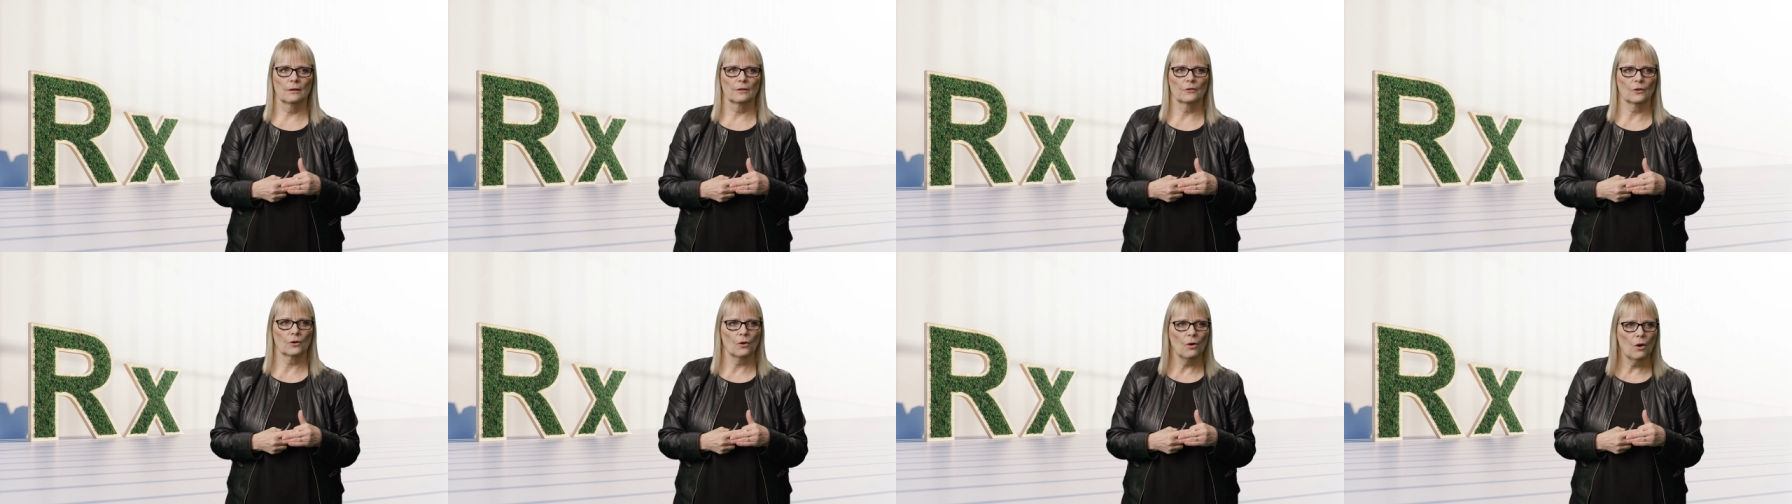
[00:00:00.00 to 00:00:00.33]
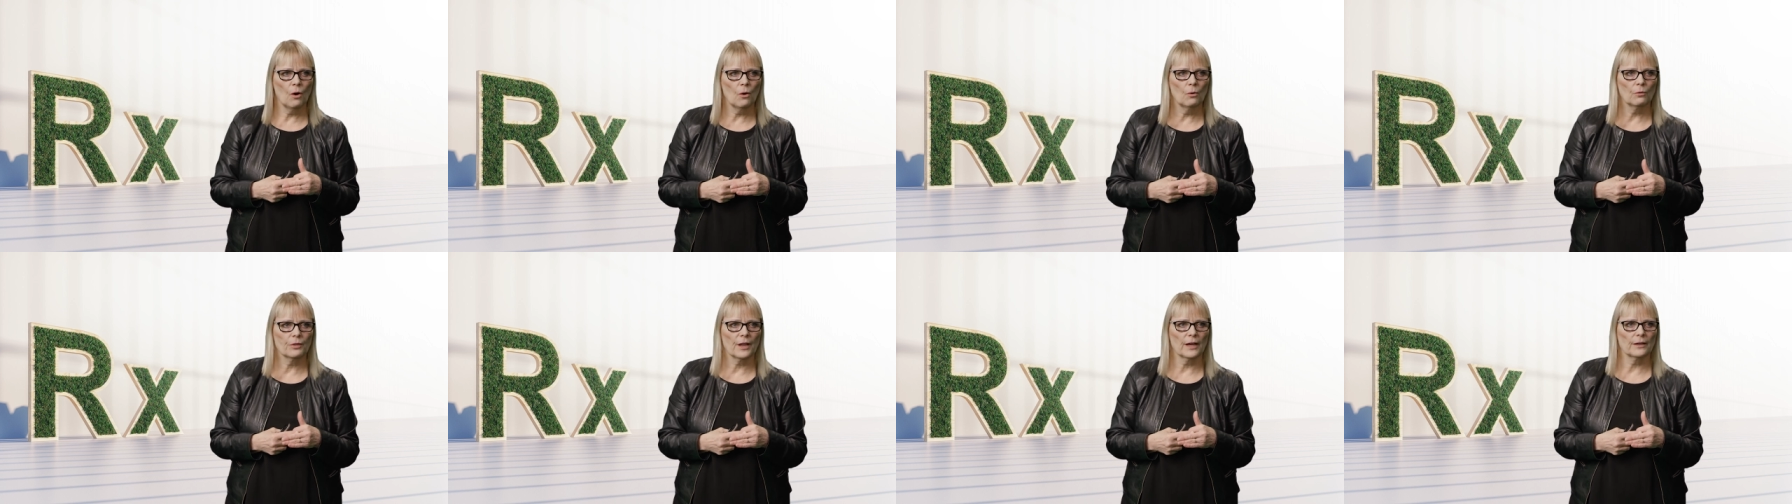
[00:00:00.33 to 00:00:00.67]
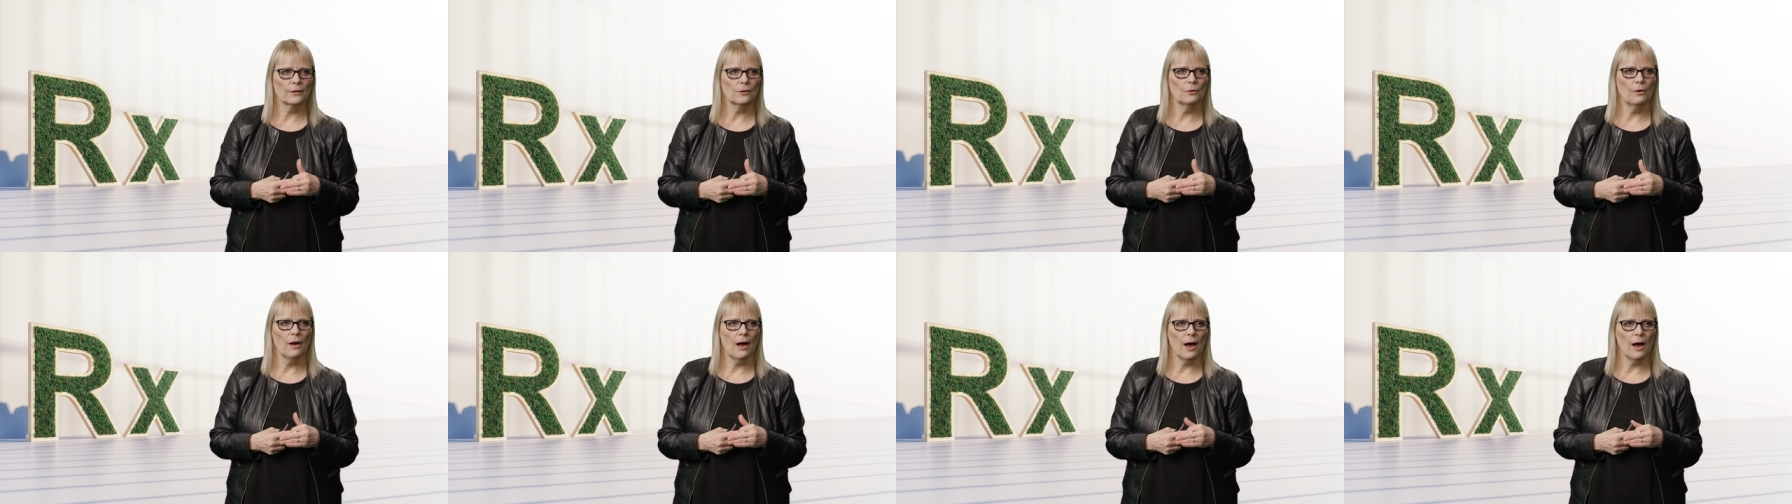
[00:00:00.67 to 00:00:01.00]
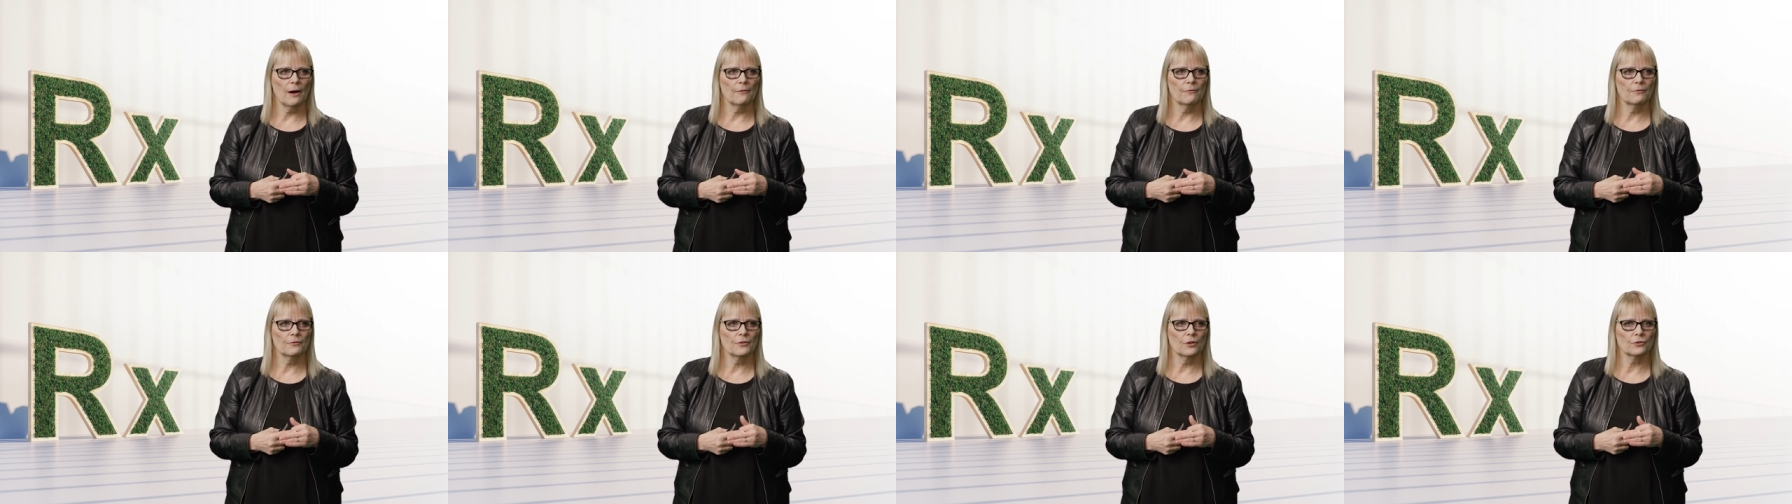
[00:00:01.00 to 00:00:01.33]
the goal that you
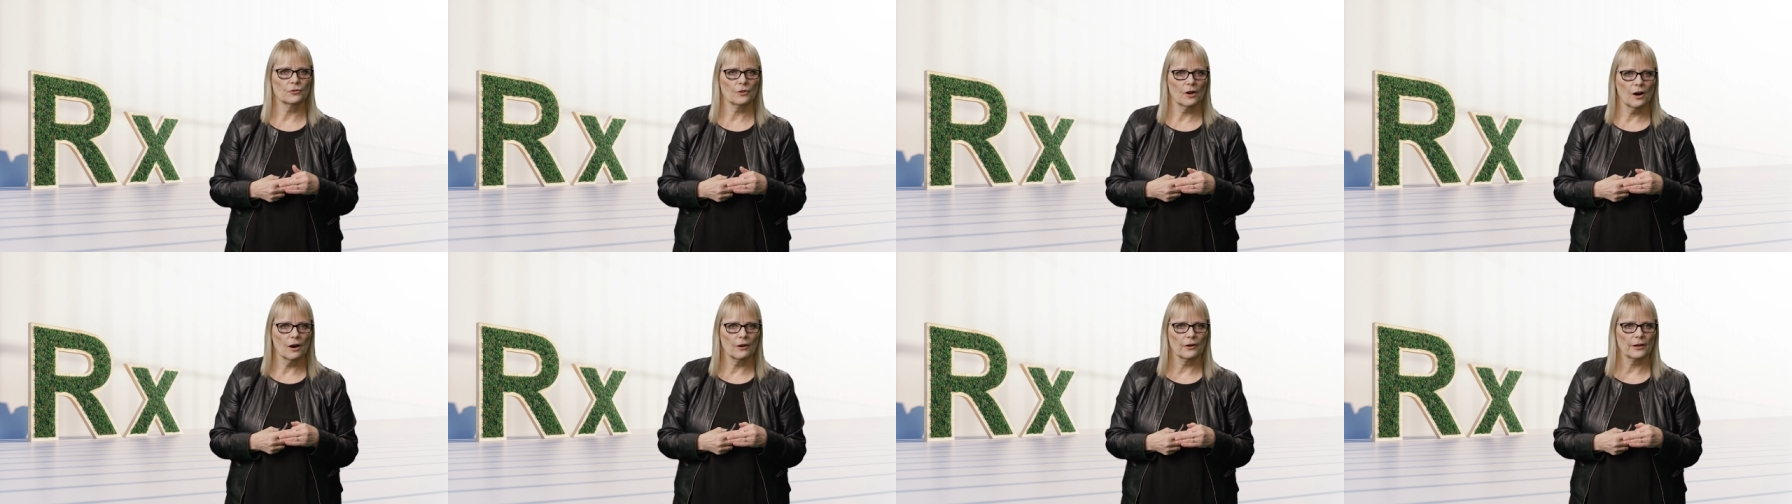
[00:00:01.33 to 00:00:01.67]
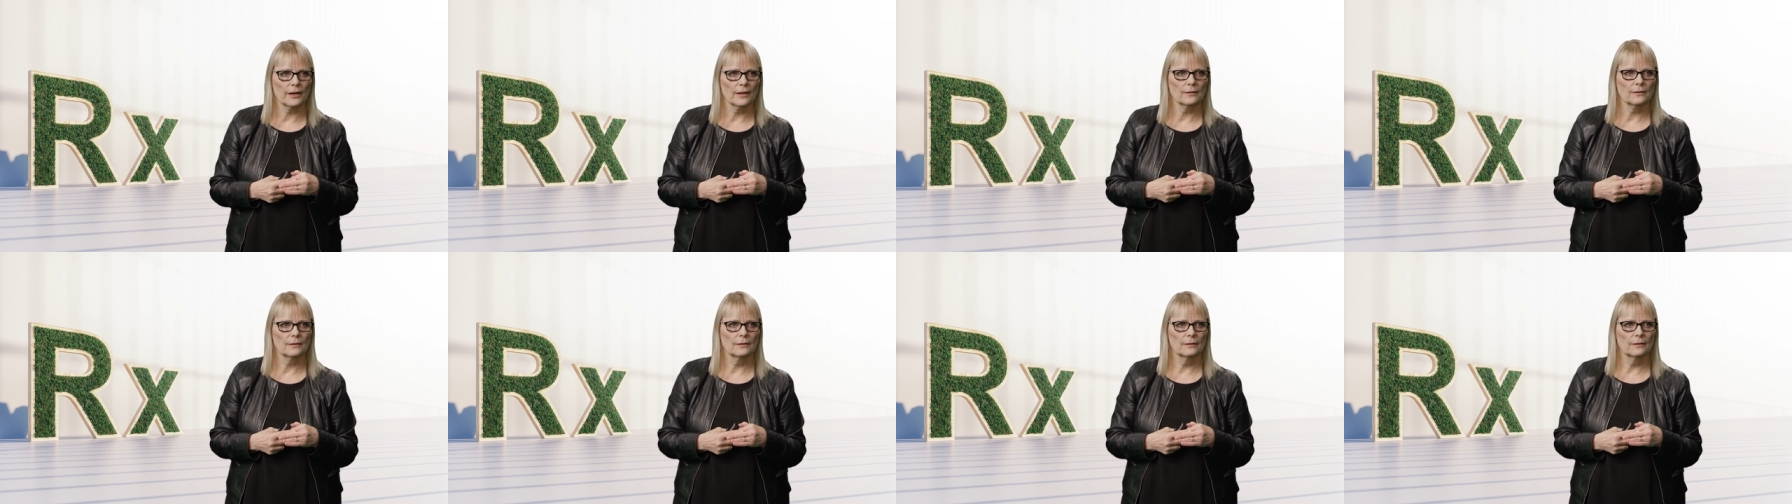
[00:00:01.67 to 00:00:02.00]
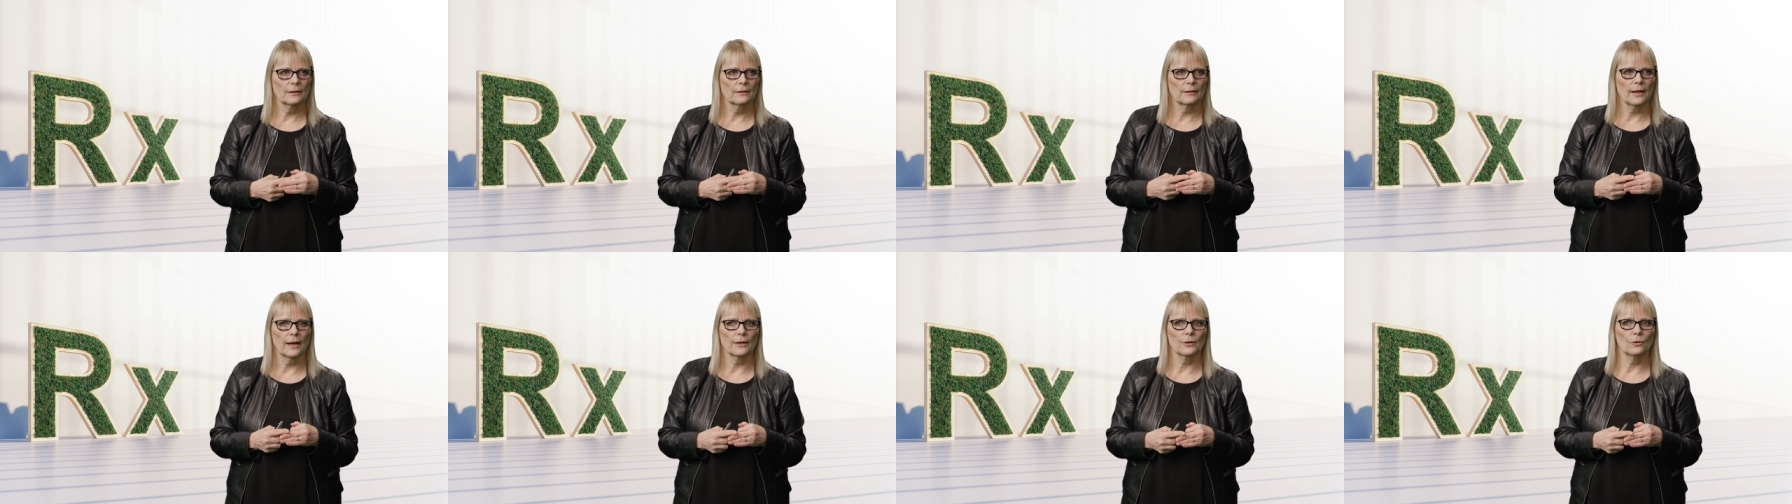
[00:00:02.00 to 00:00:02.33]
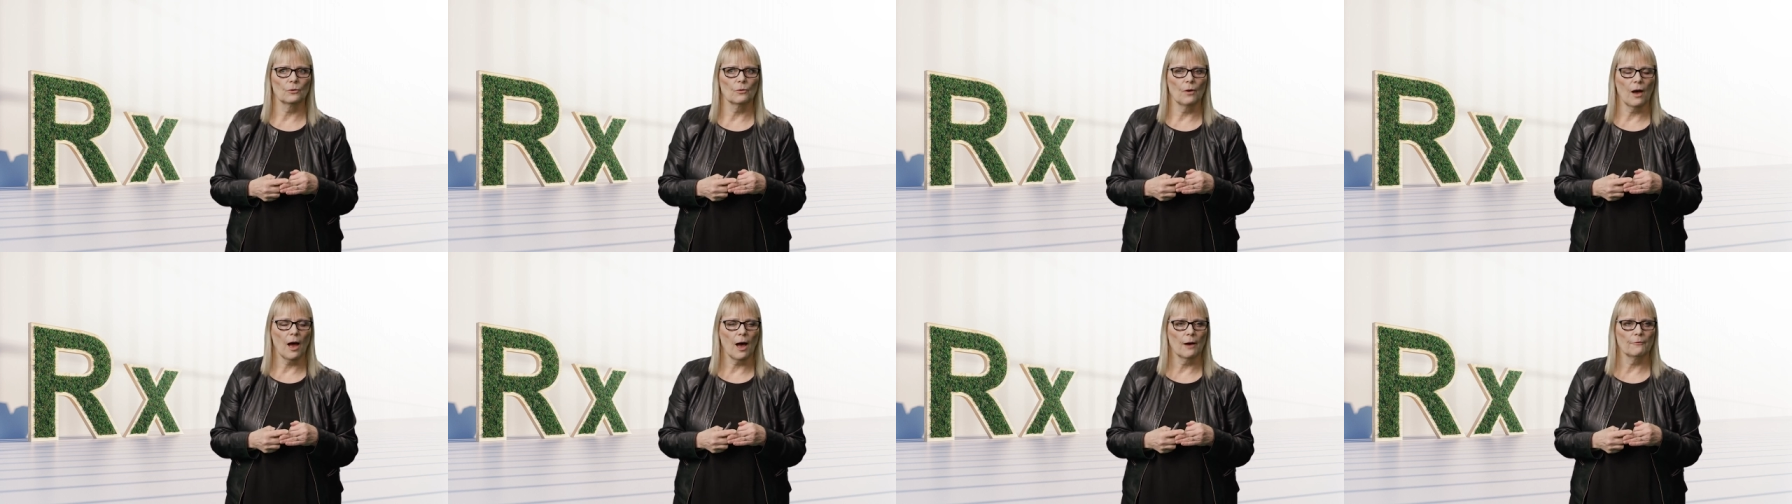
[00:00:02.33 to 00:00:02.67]
have, the target that
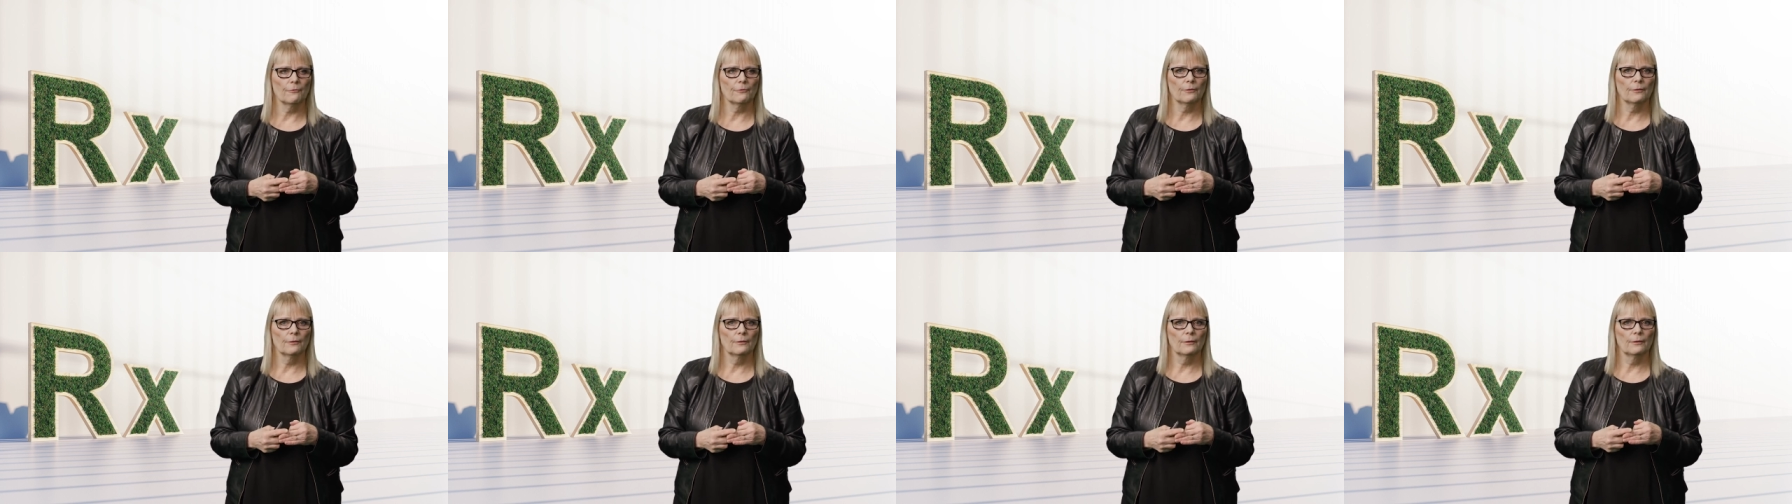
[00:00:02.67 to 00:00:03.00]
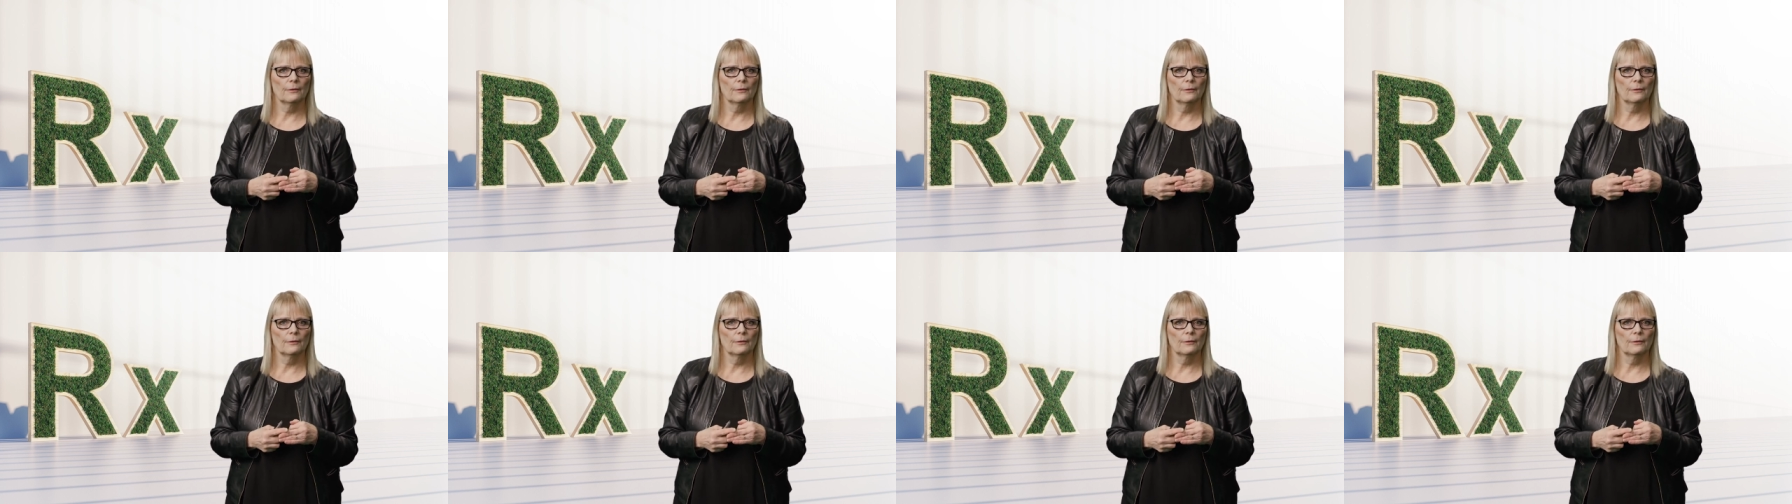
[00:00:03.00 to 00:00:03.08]
you have.